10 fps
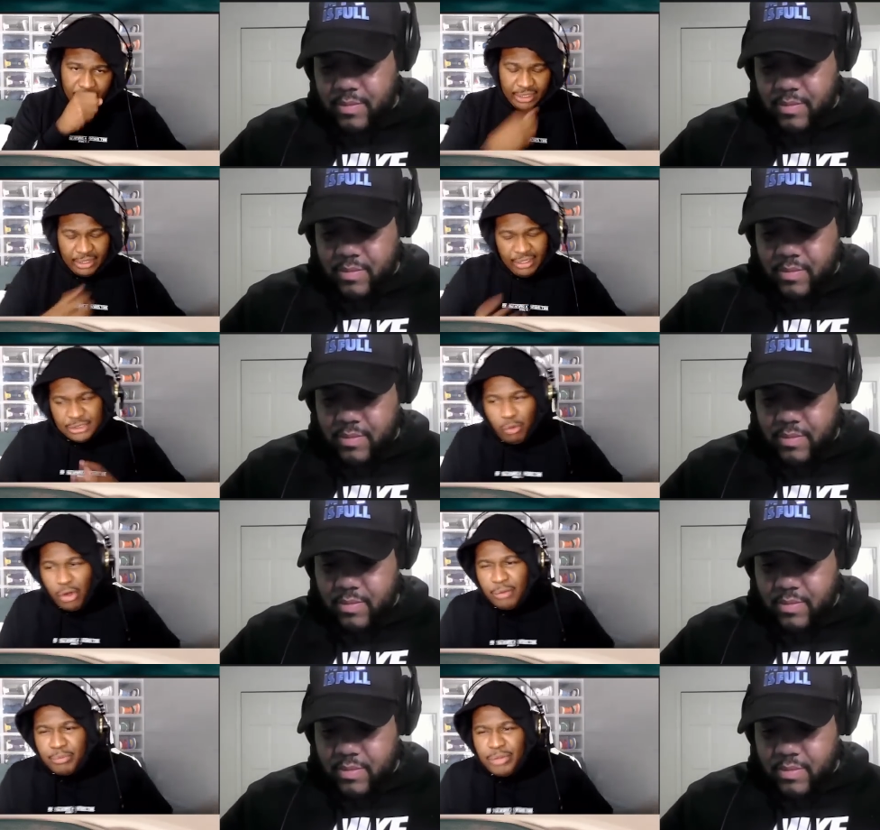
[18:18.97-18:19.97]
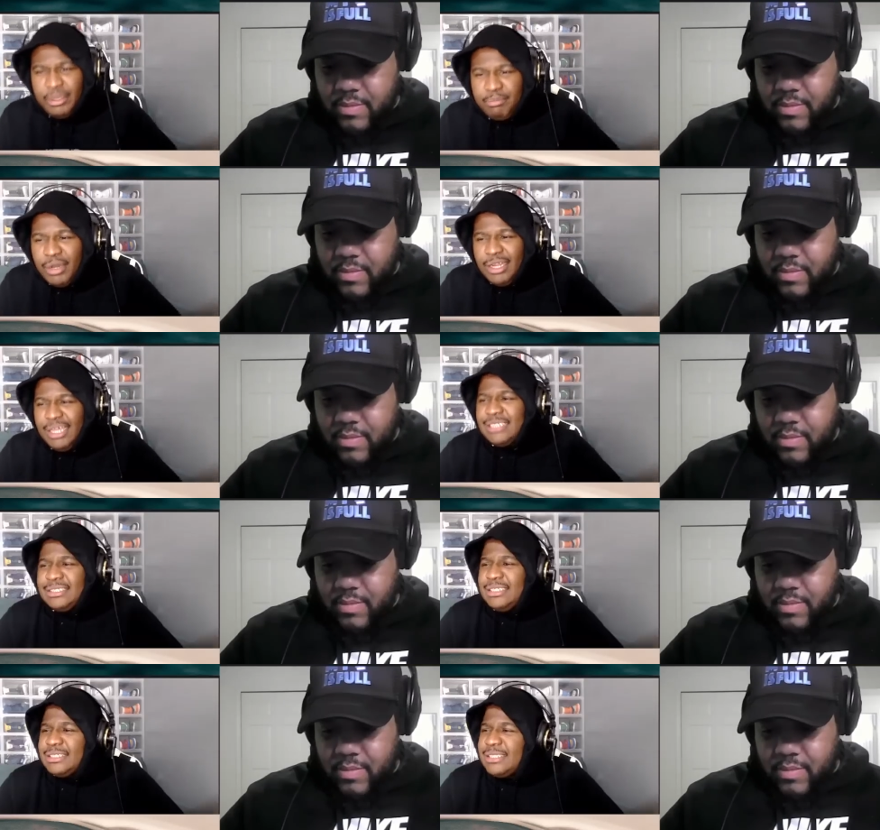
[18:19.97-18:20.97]
Speaker 1: his wordplay, but it's
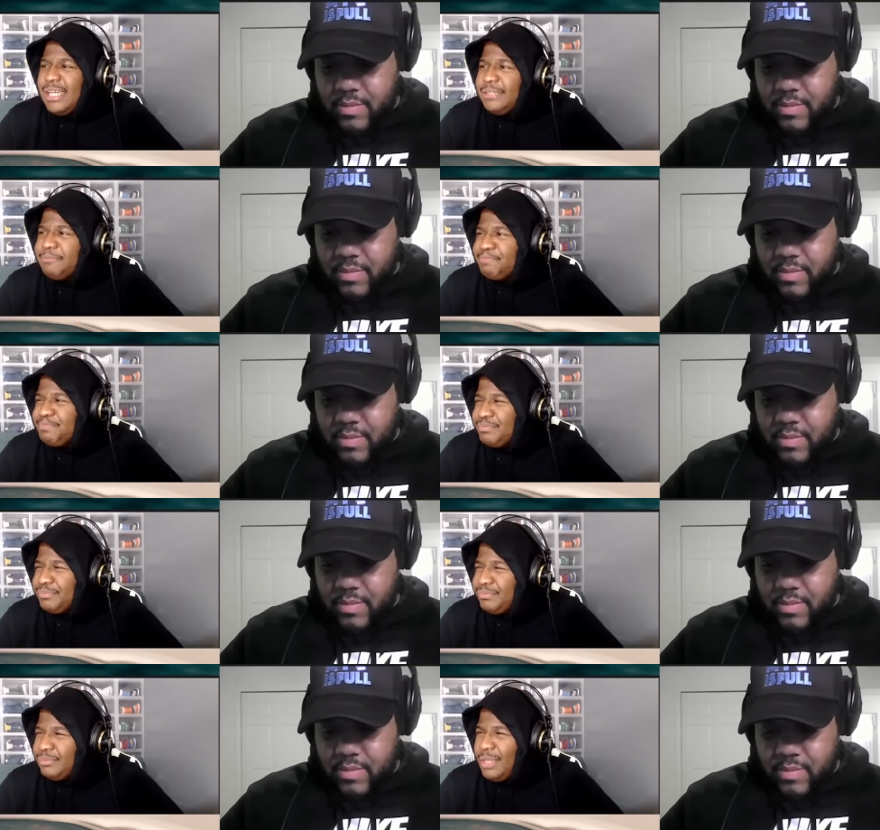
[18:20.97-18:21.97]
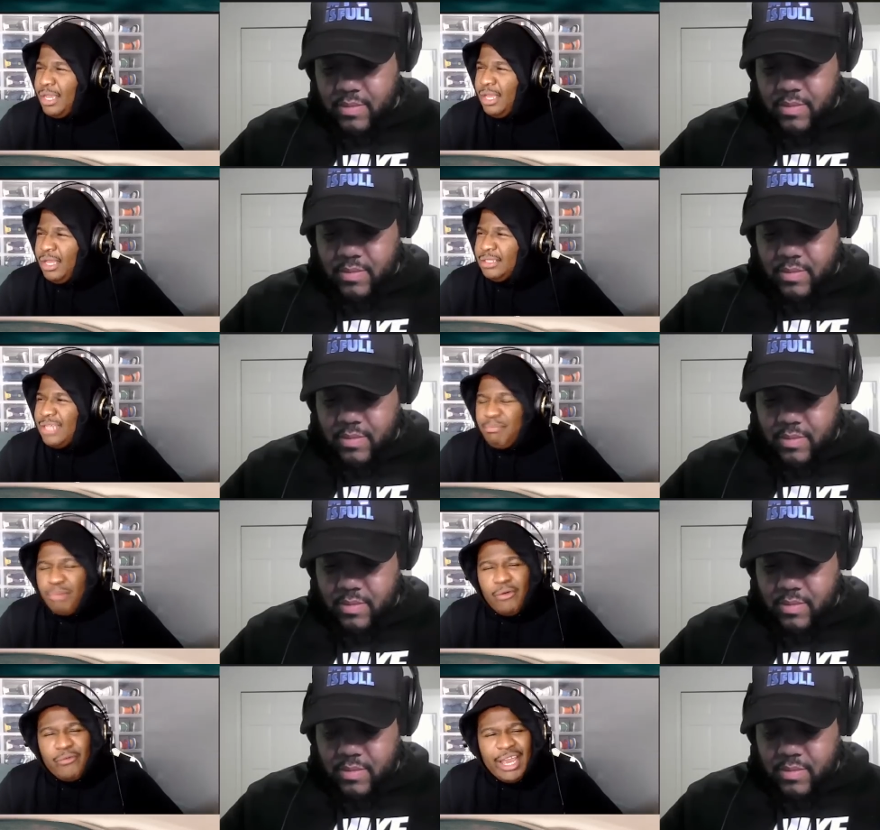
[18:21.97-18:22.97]
just like. They
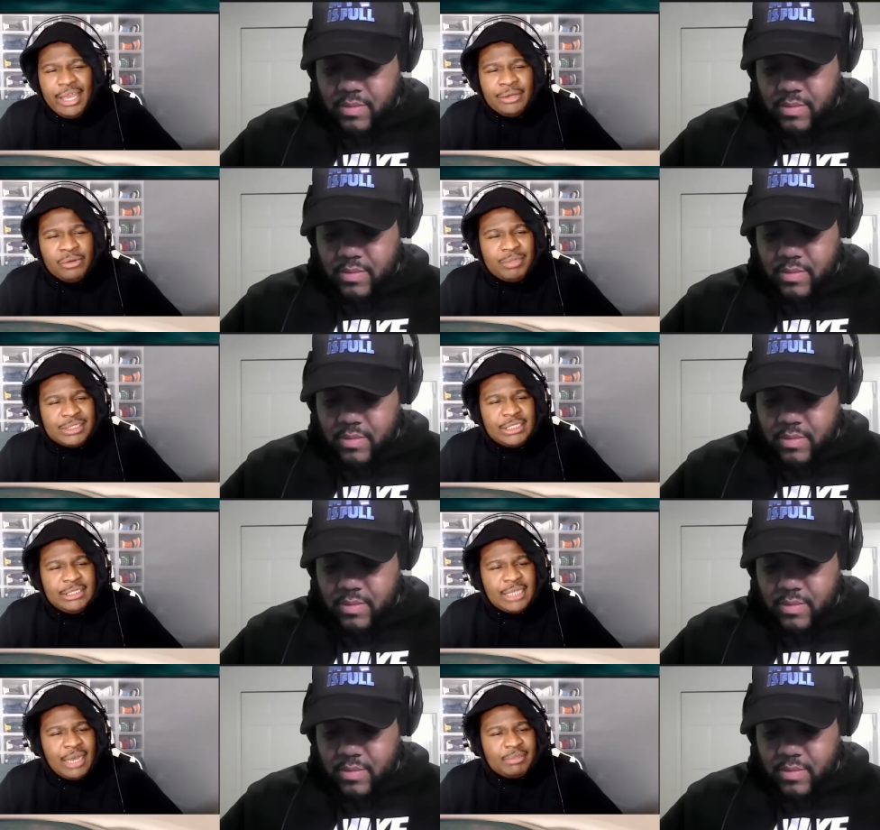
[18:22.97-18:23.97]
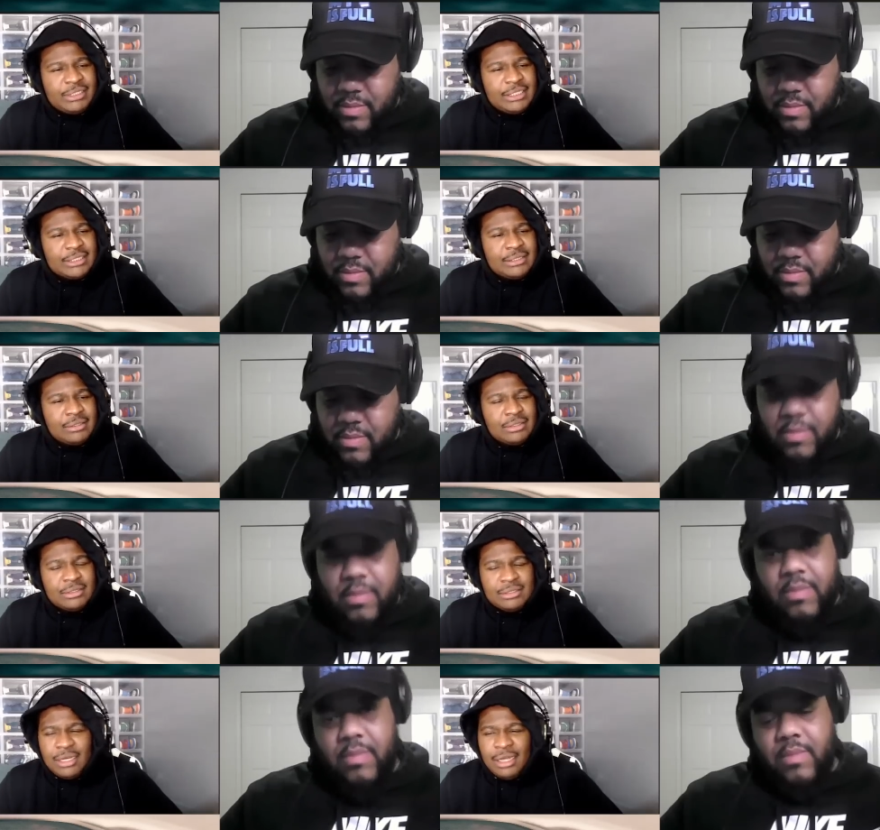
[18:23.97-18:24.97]
both angle, but T-Top is just
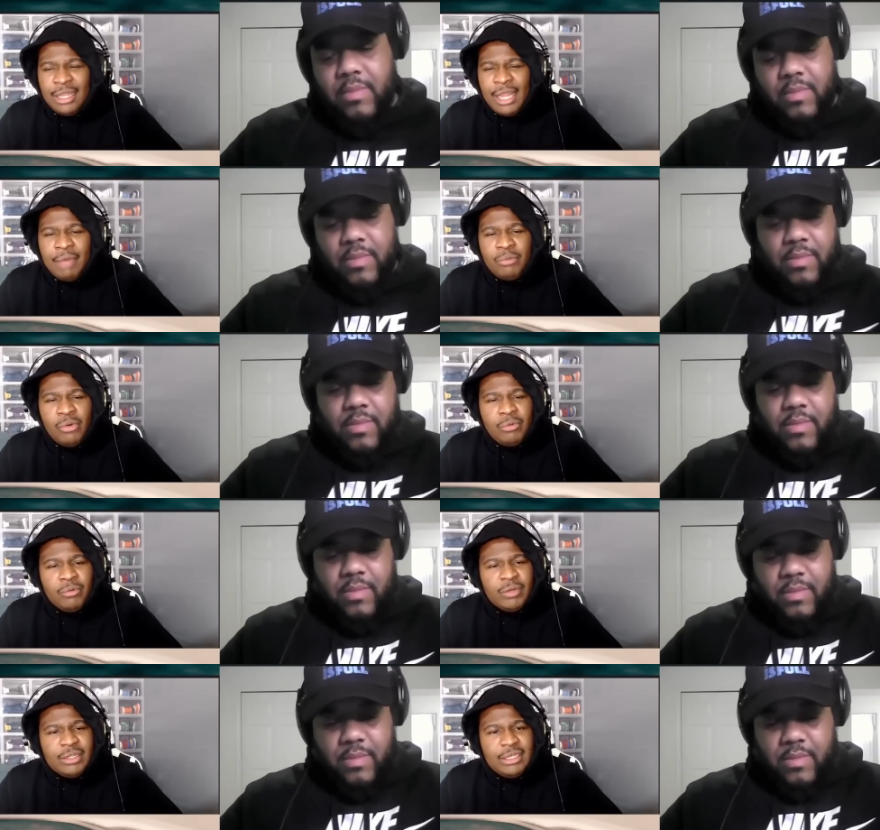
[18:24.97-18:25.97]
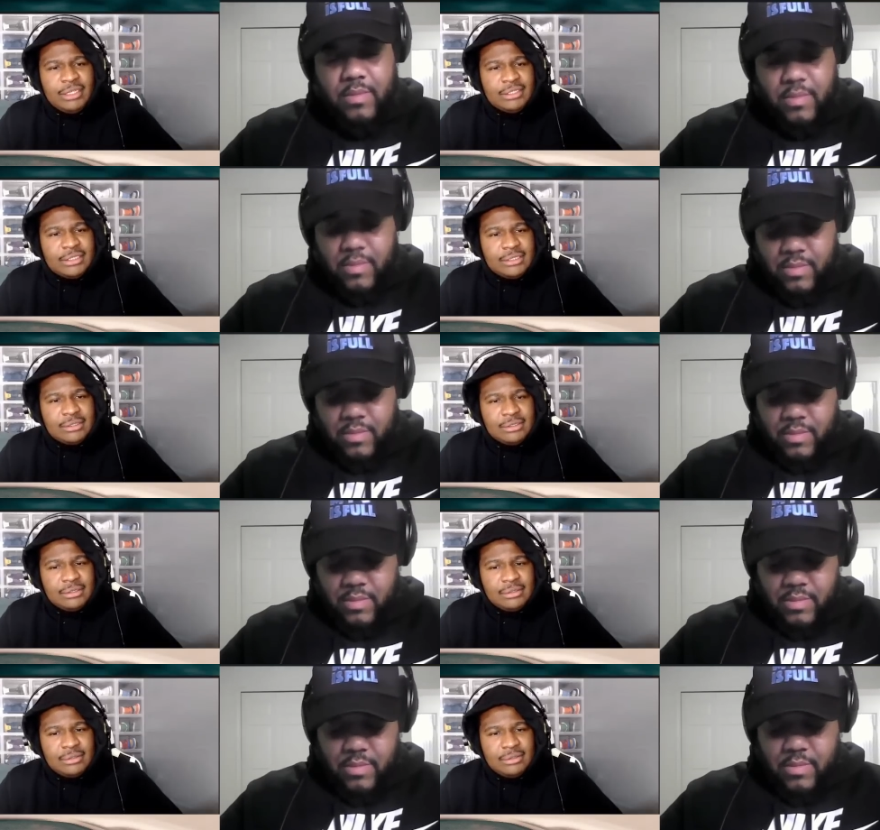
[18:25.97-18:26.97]
a lot more relentless.
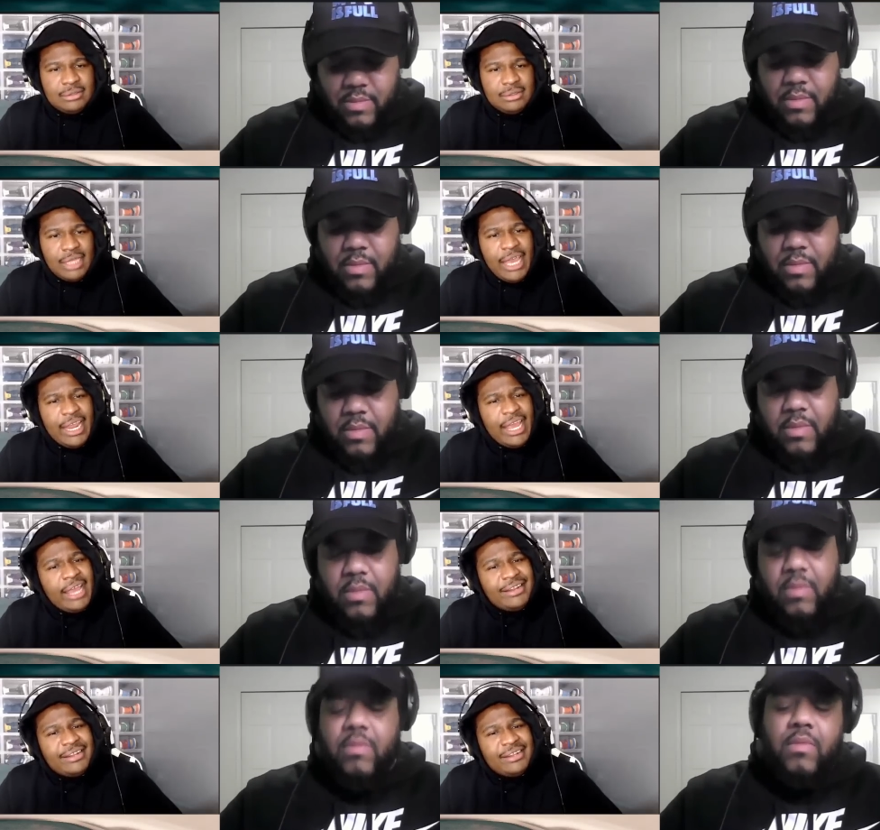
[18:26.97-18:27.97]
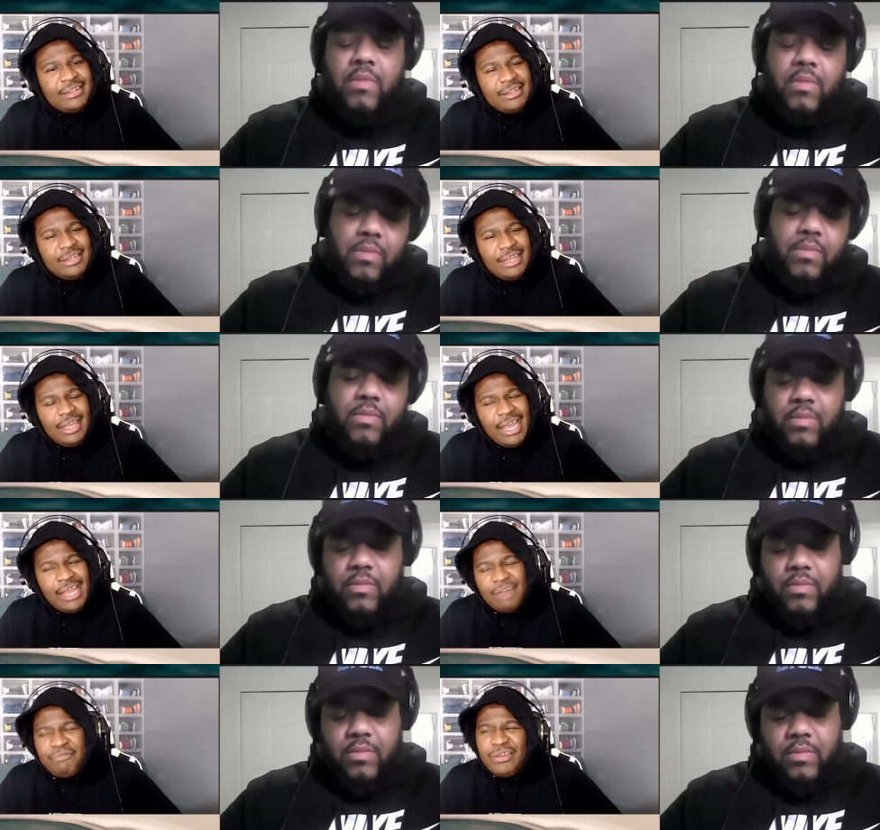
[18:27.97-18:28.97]
And
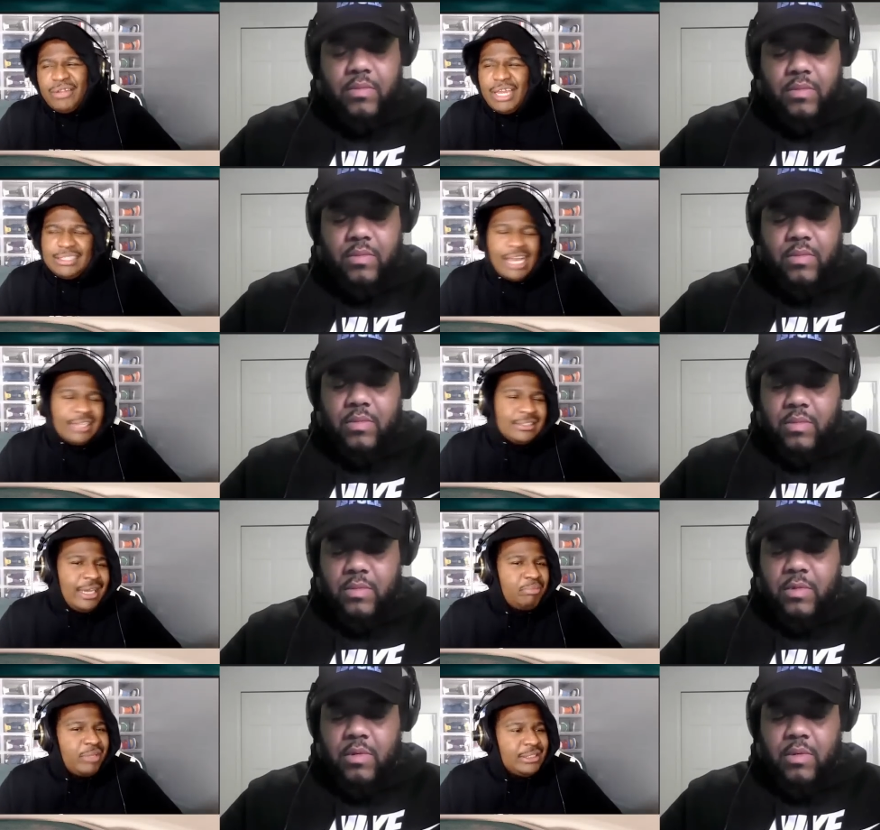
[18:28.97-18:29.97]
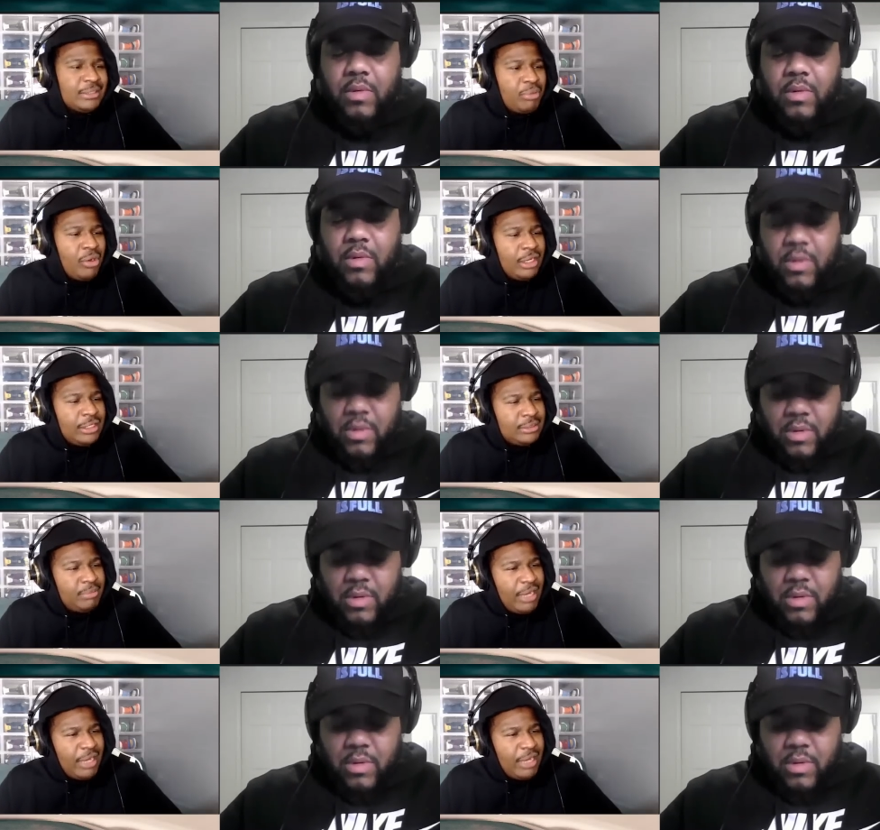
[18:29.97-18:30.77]
I feel like that plays a part in this battle.